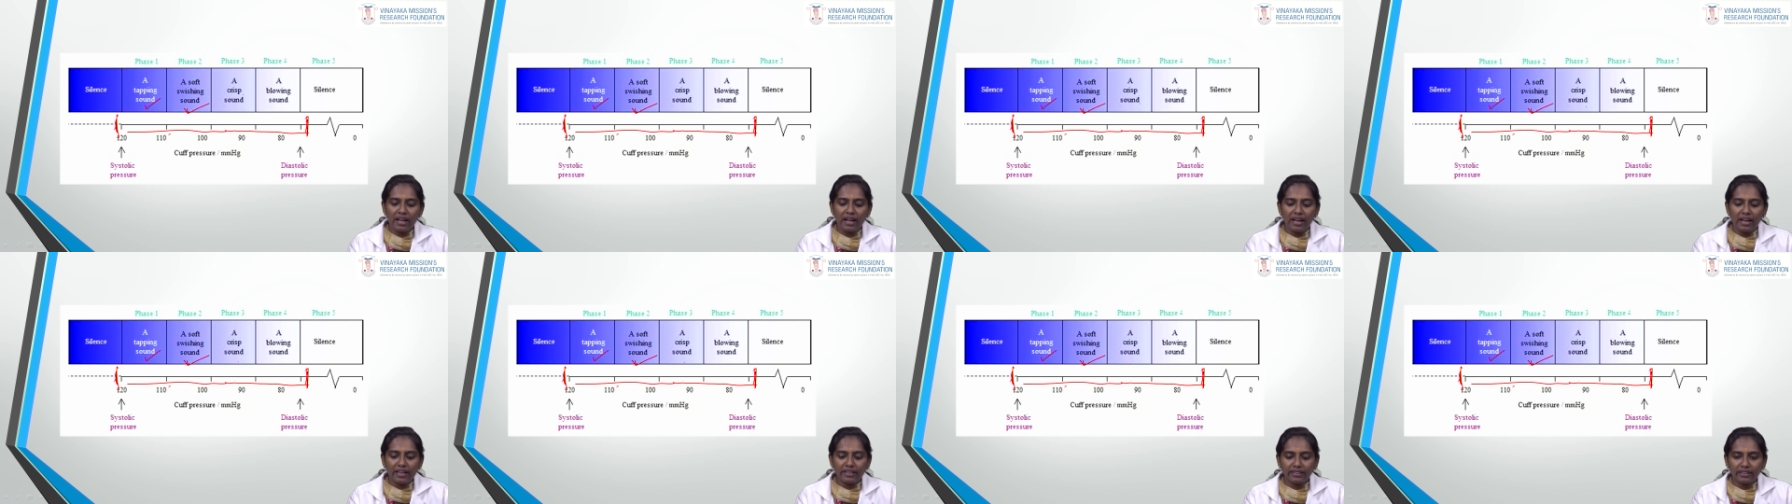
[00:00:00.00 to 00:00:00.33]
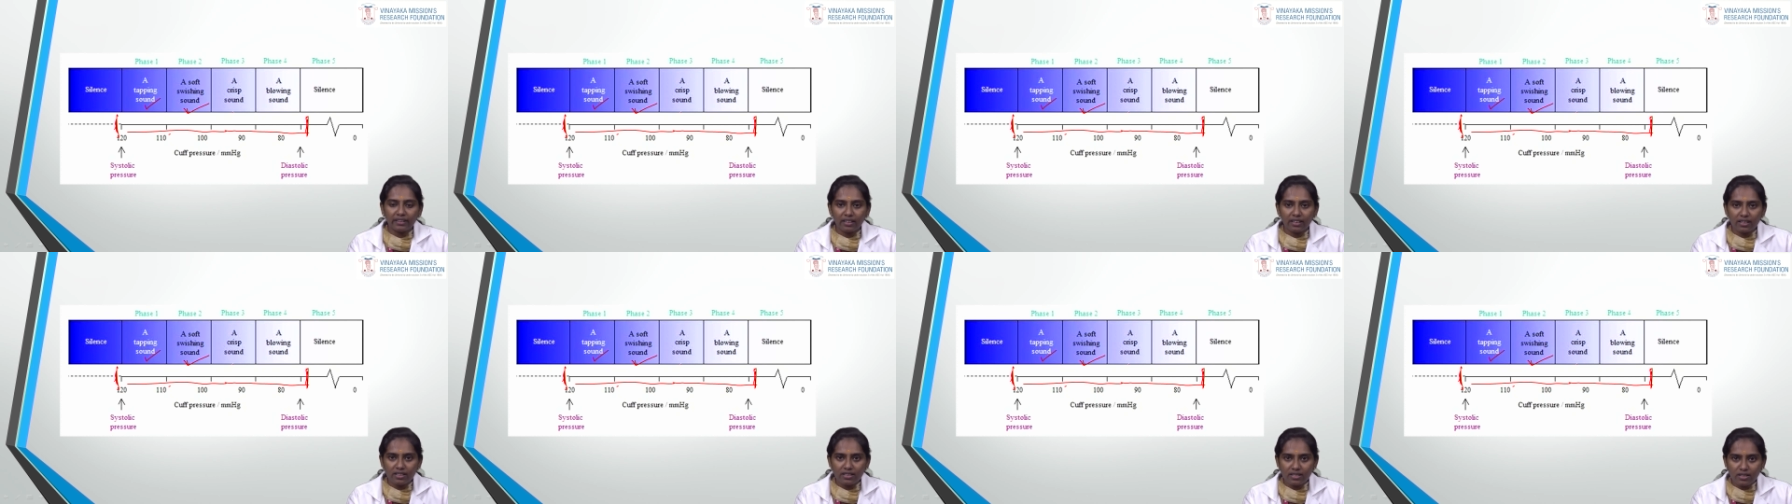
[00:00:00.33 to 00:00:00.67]
and the
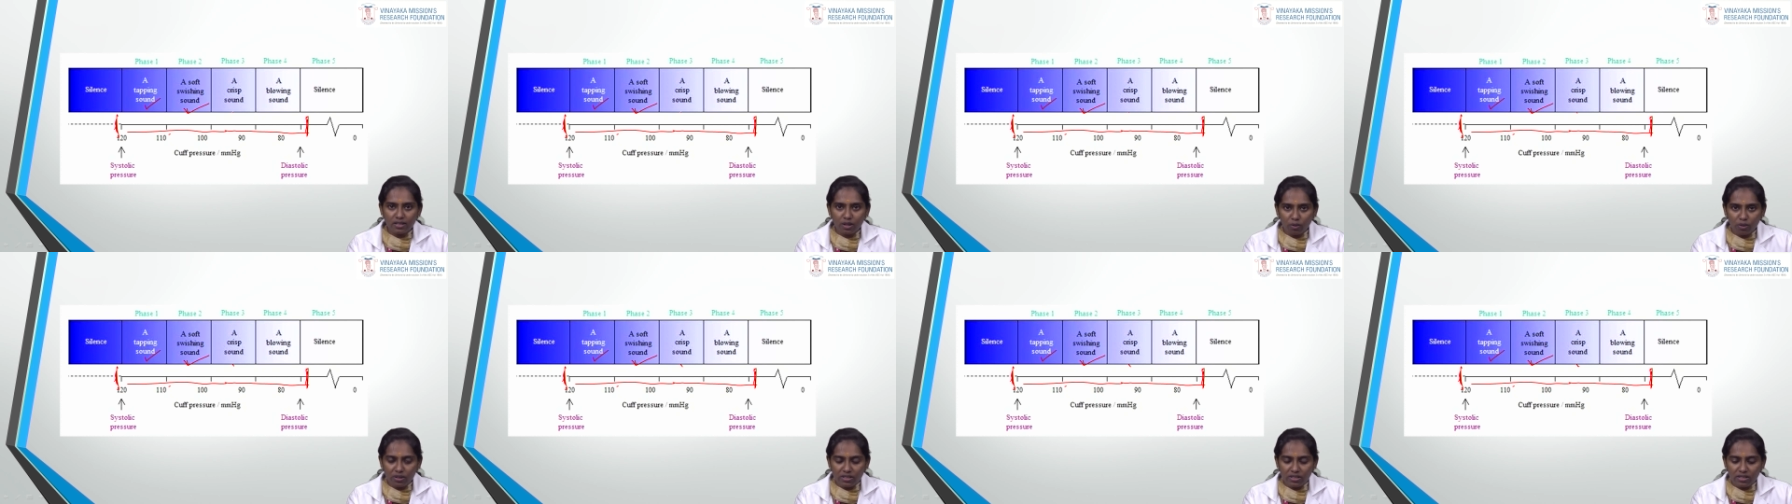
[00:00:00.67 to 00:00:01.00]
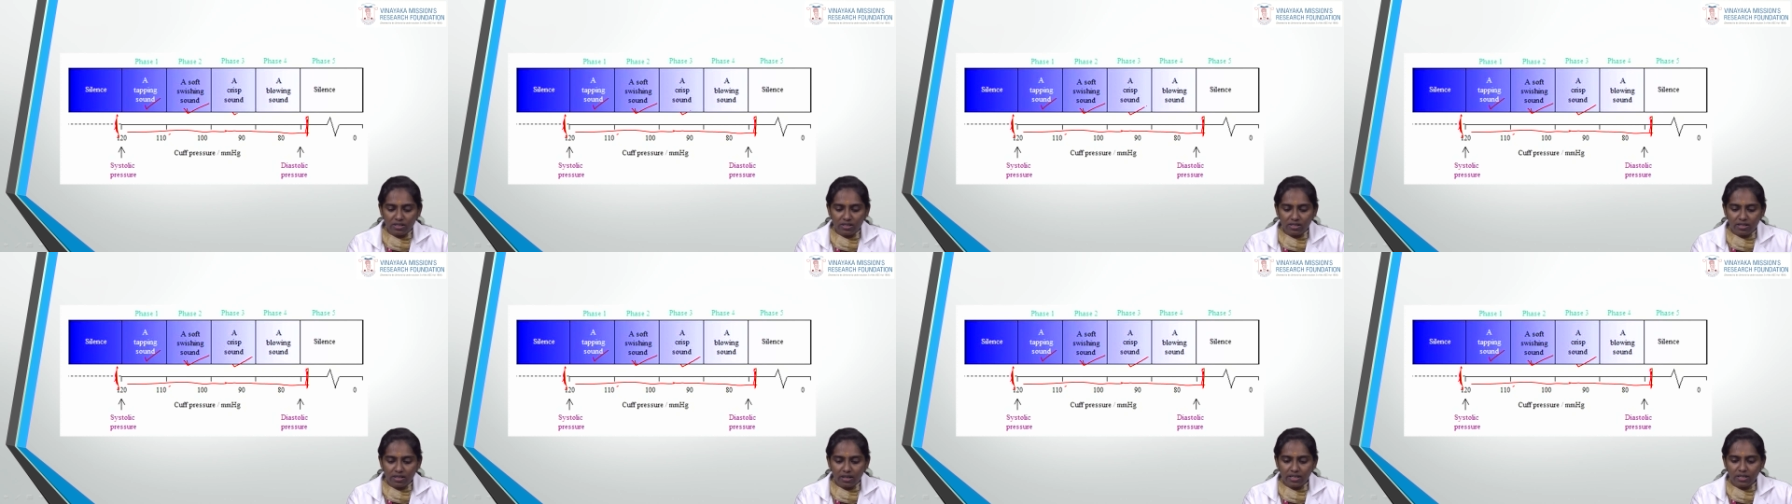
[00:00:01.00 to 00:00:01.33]
third sound is
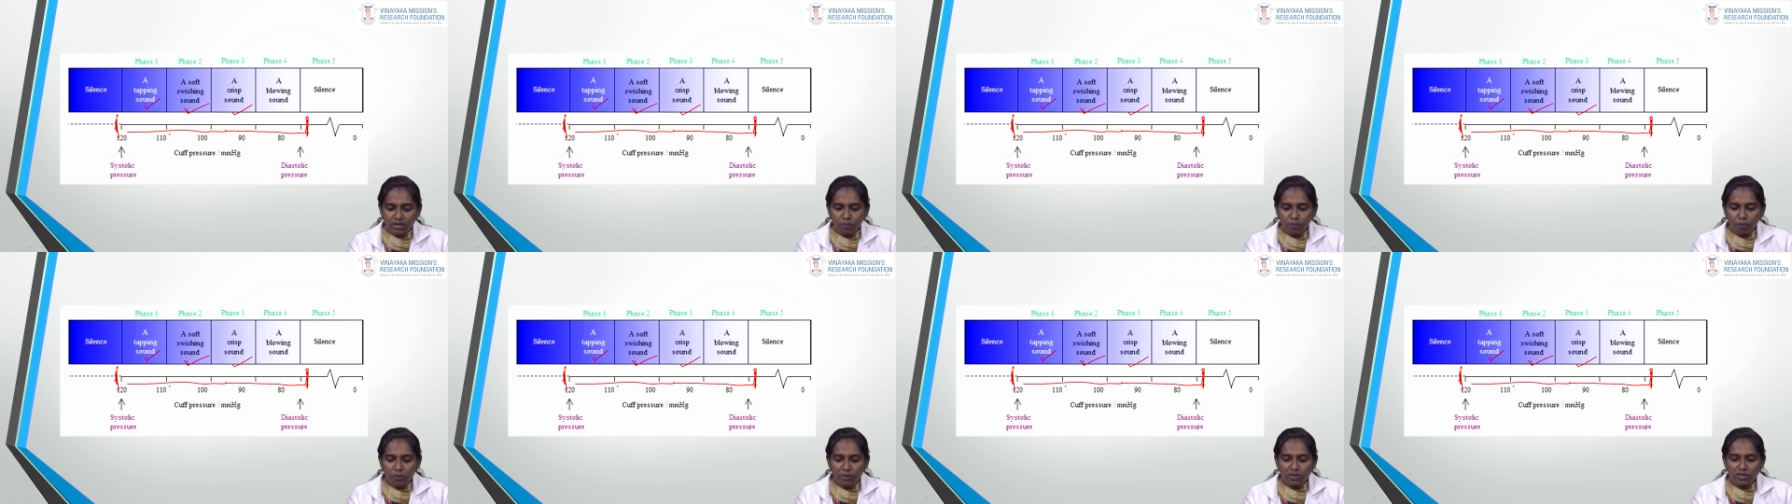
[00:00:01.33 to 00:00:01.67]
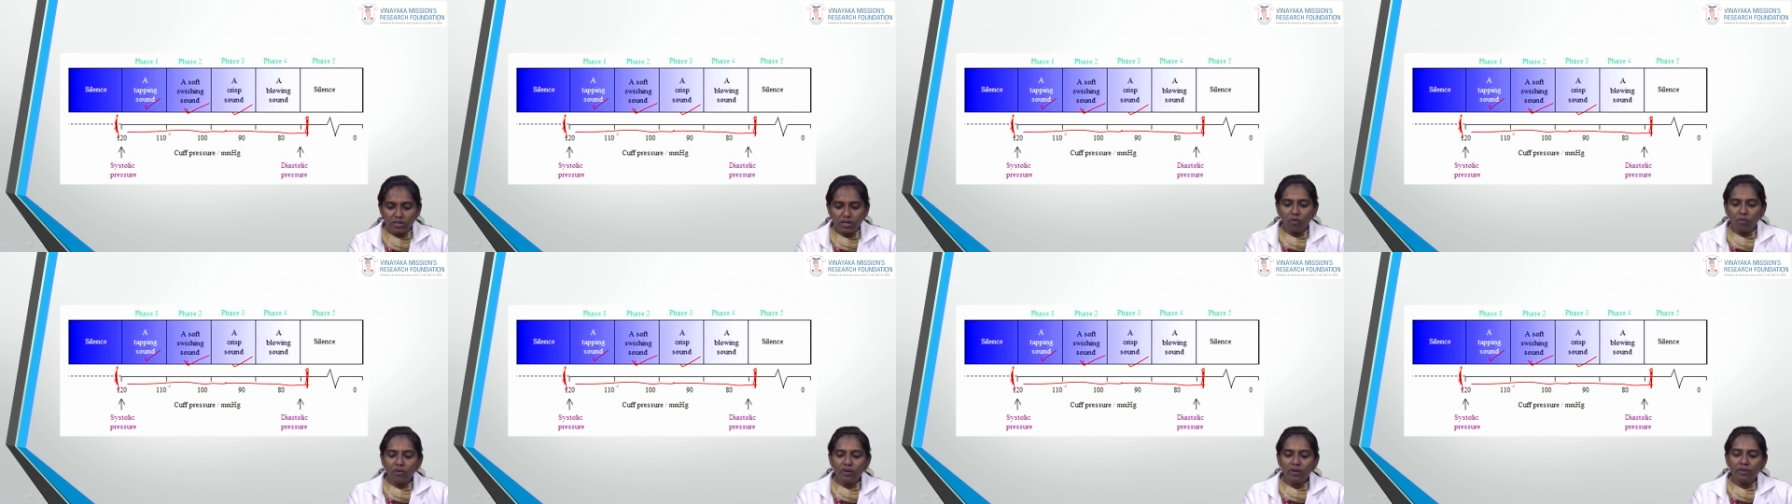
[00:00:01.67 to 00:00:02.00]
this crisp
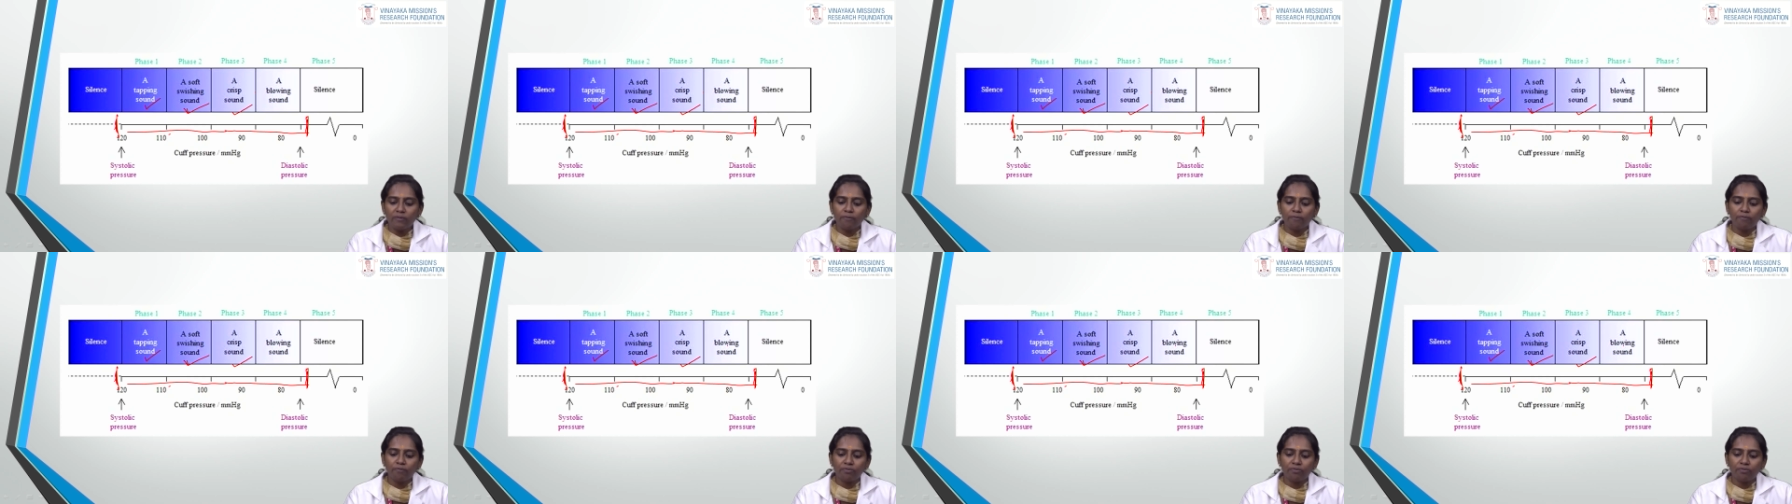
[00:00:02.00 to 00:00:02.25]
sound.